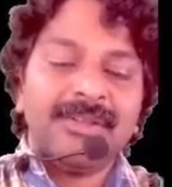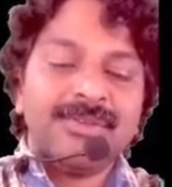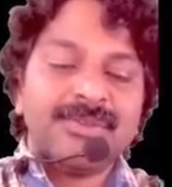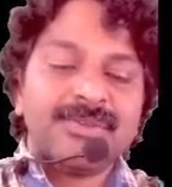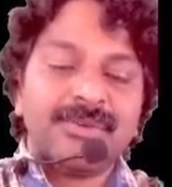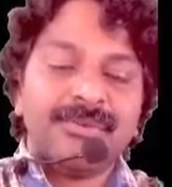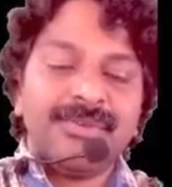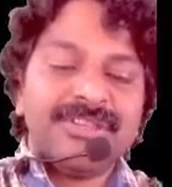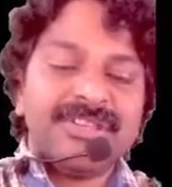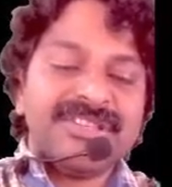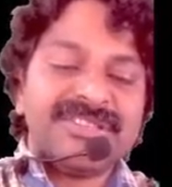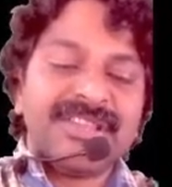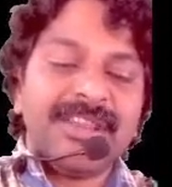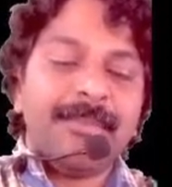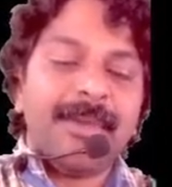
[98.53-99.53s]
So which
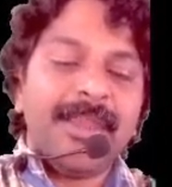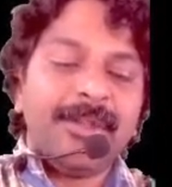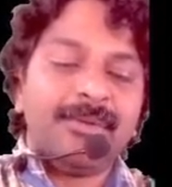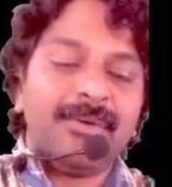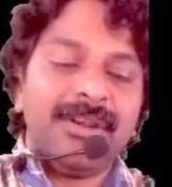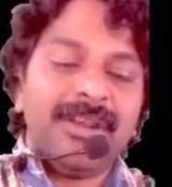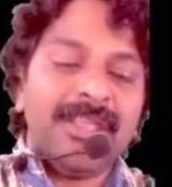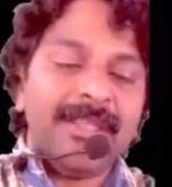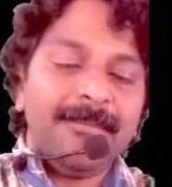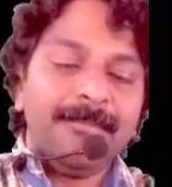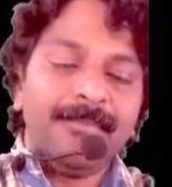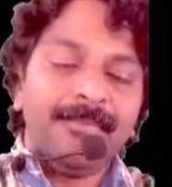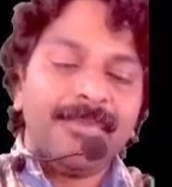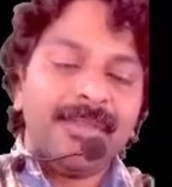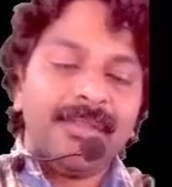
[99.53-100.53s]
is 3/2
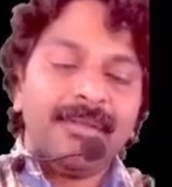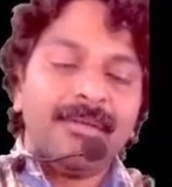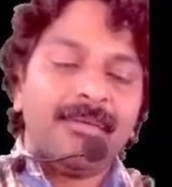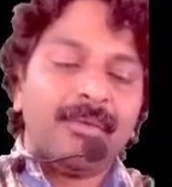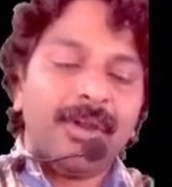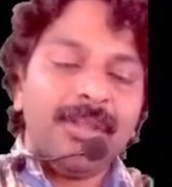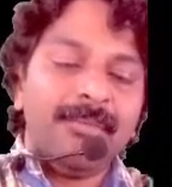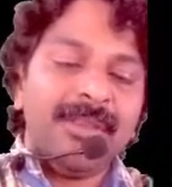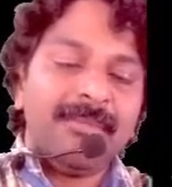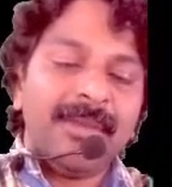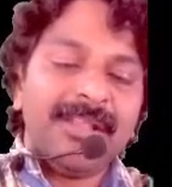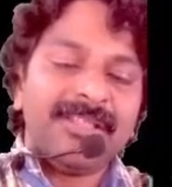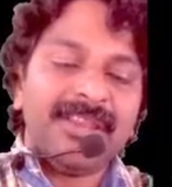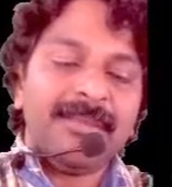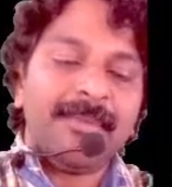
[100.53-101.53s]
only. What do you mean
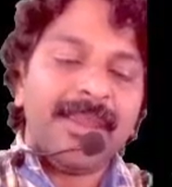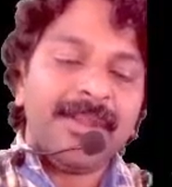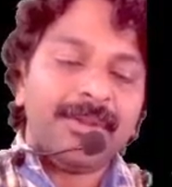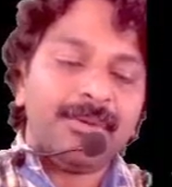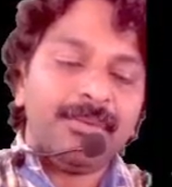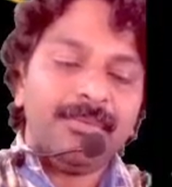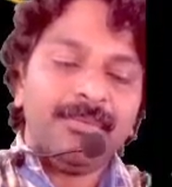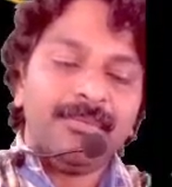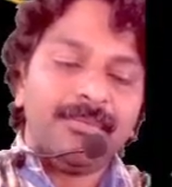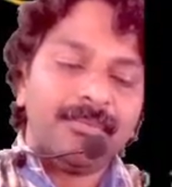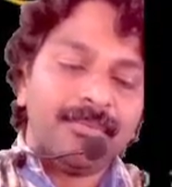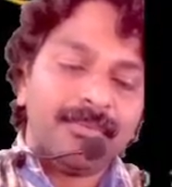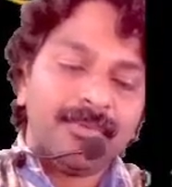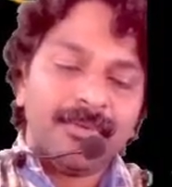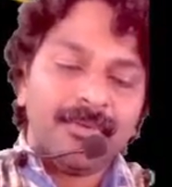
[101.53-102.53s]
by 3/2?
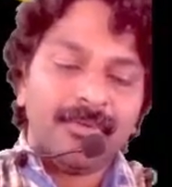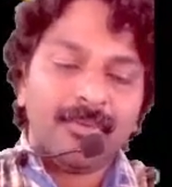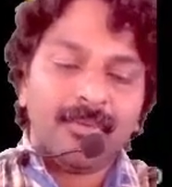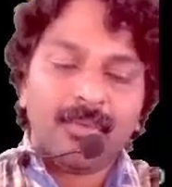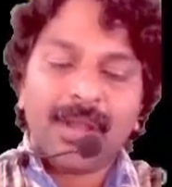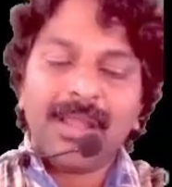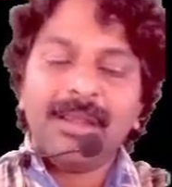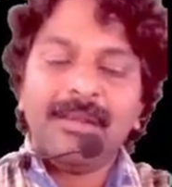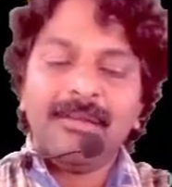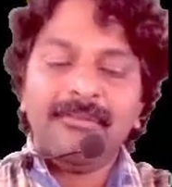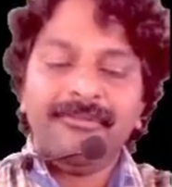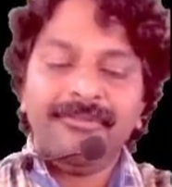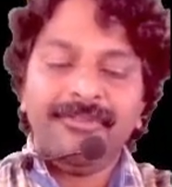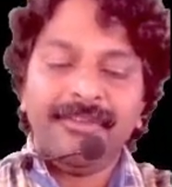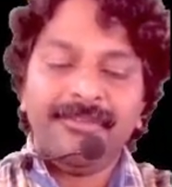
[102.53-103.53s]

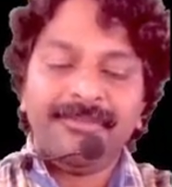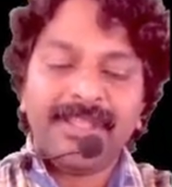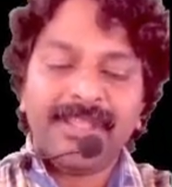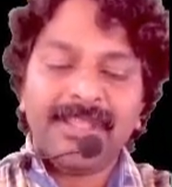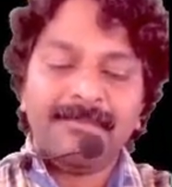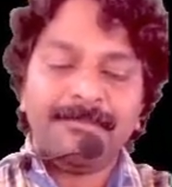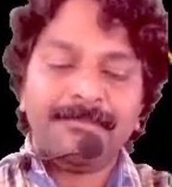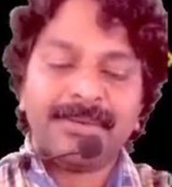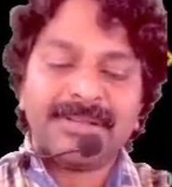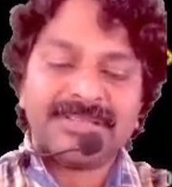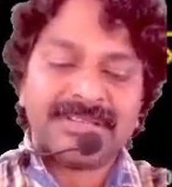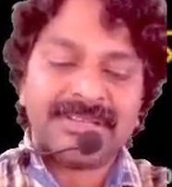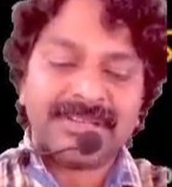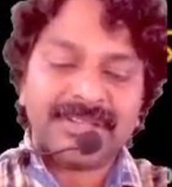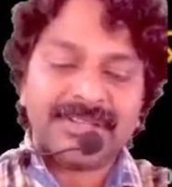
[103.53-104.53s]

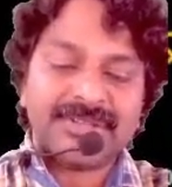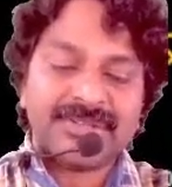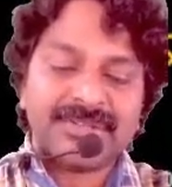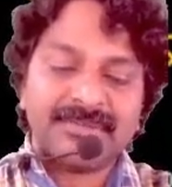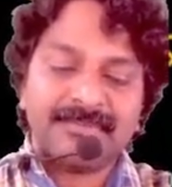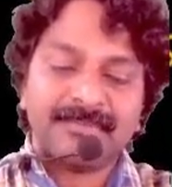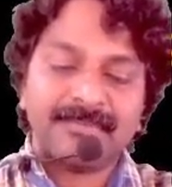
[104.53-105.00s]
150%.